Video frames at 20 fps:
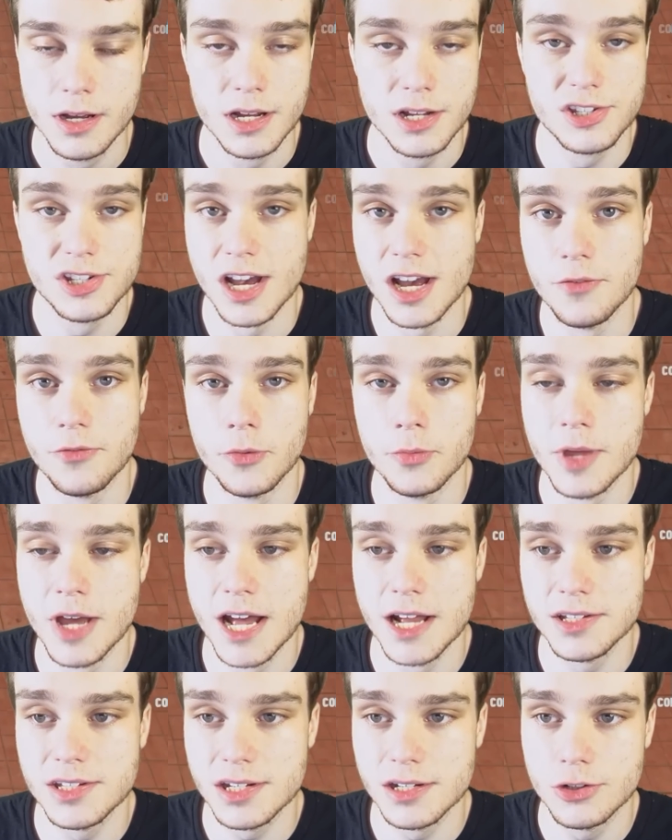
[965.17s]
Aside from
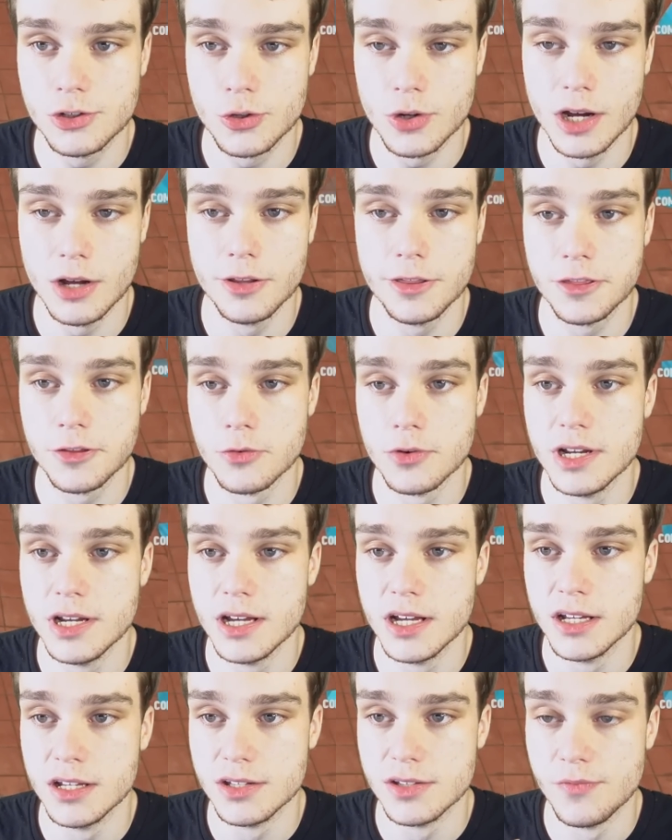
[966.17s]
that, Trial 3
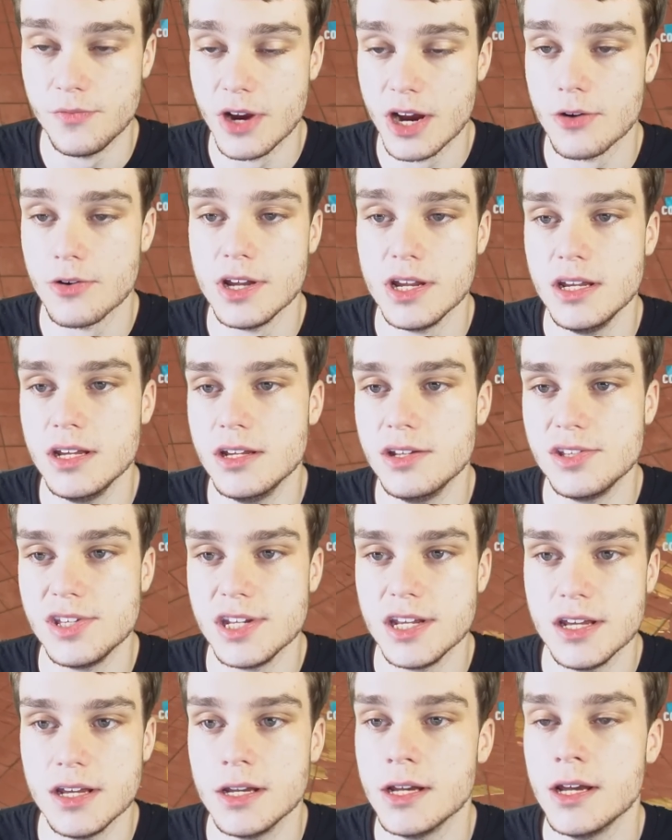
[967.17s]
is very
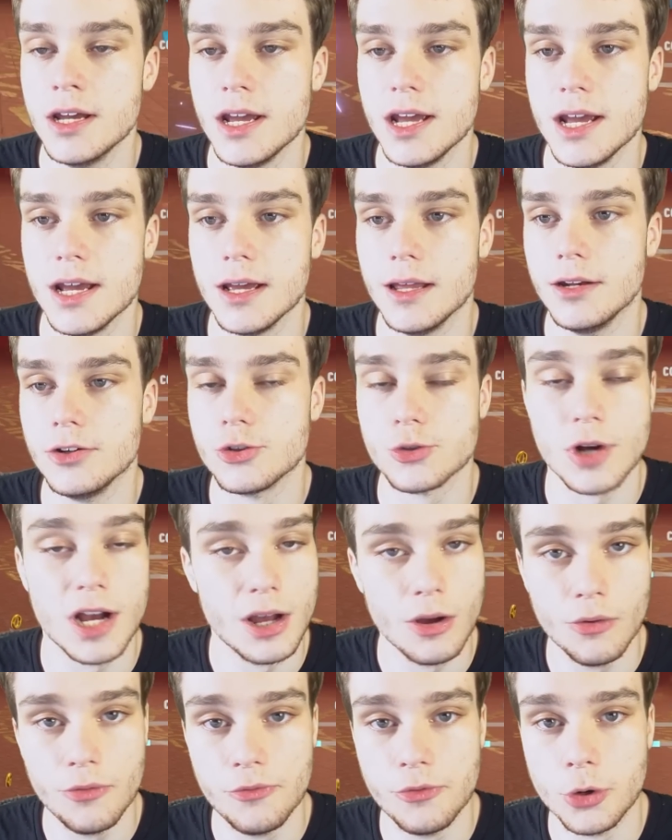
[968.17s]
easy, and
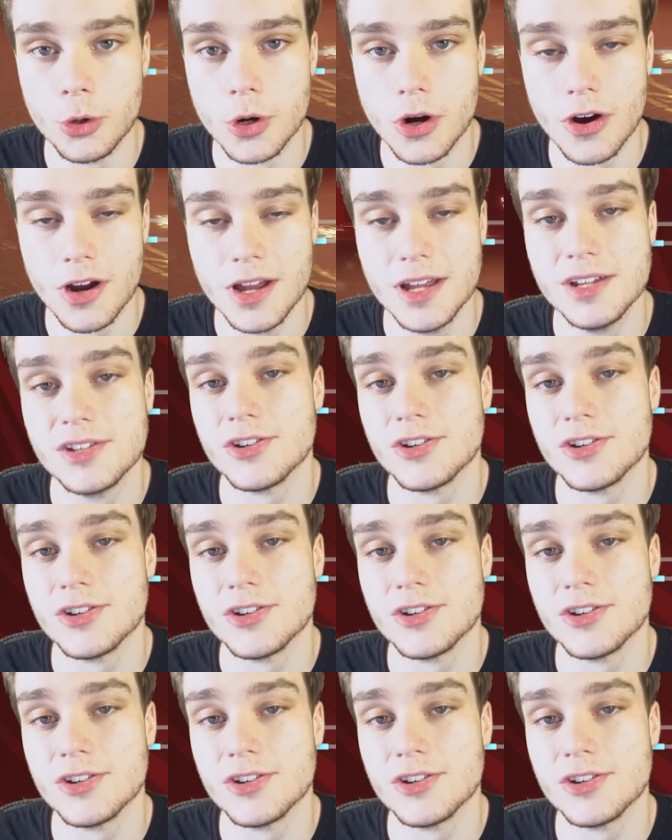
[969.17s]
Trial 4 is